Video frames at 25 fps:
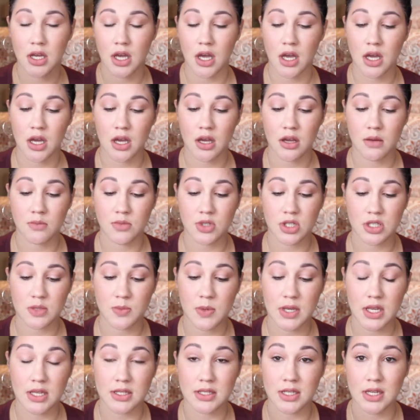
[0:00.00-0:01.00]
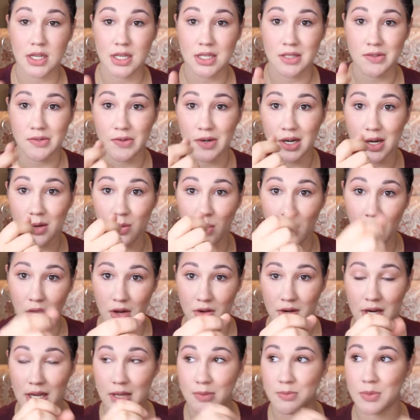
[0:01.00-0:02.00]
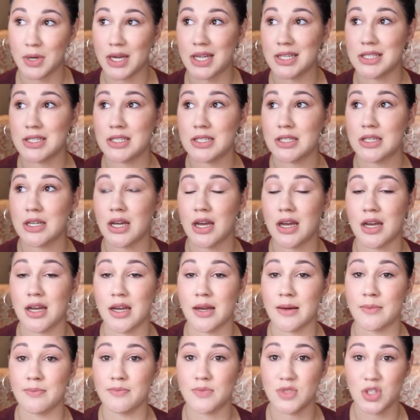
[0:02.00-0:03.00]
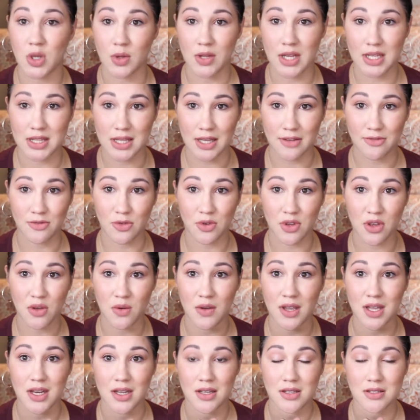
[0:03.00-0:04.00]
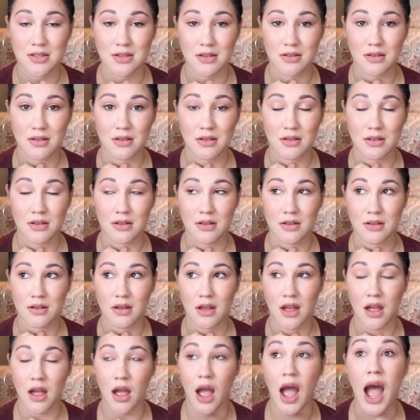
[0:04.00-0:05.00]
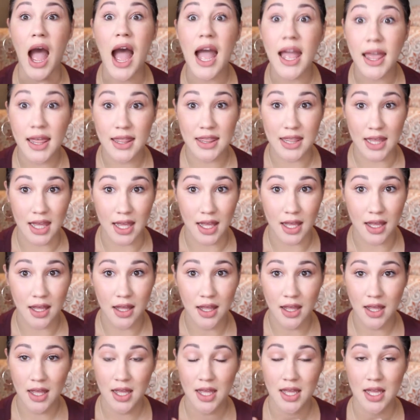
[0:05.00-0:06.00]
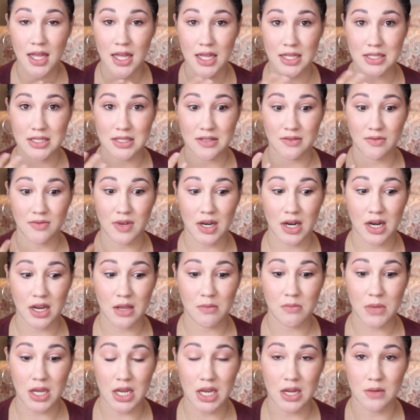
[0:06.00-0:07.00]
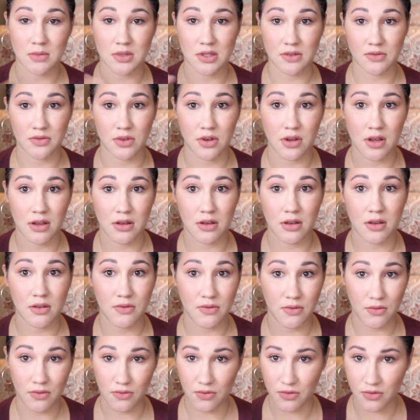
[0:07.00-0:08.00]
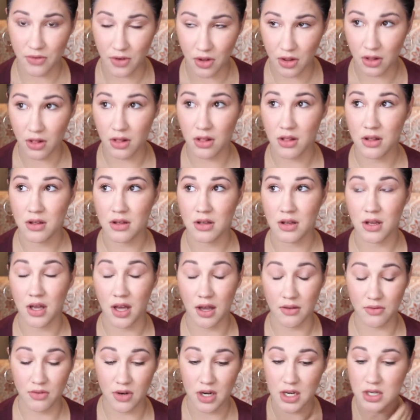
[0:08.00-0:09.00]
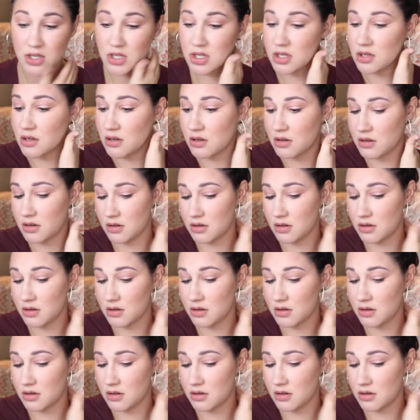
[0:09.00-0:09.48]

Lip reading: Just because it is very watery, but don't let that fool you. It is, I think it's very medium to full coverage.